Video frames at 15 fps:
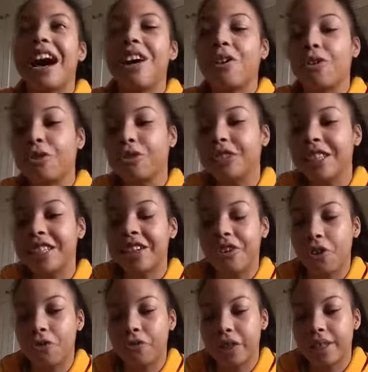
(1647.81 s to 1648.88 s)
I ordered
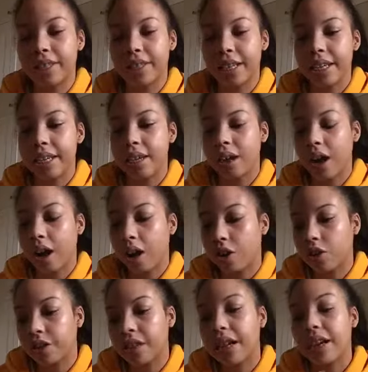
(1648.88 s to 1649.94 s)
it, obviously.
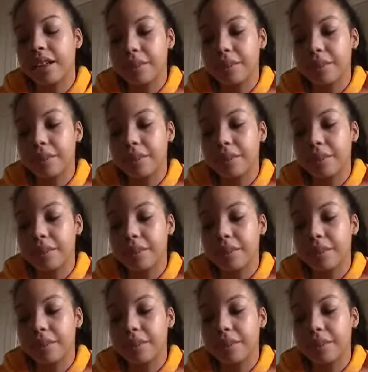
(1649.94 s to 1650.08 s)
Oh, yeah,